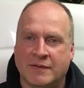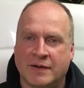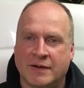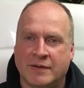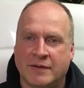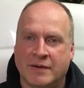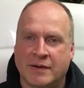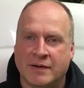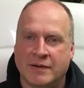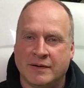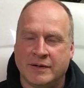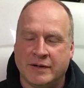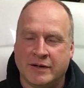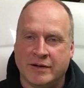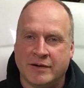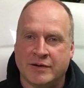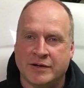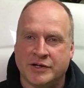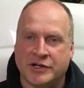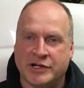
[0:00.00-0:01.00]
and you
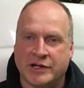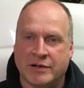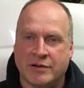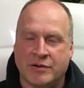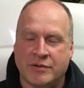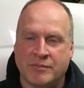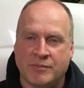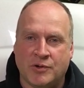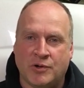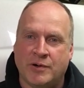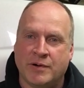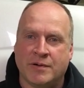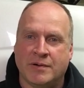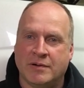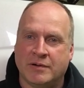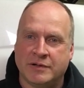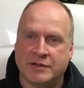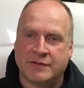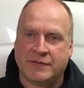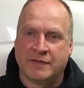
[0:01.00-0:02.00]
got to shell out more
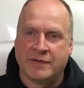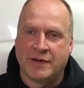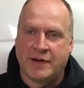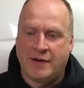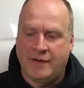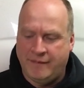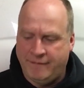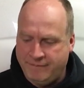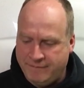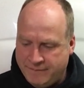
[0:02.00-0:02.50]
dollars for that.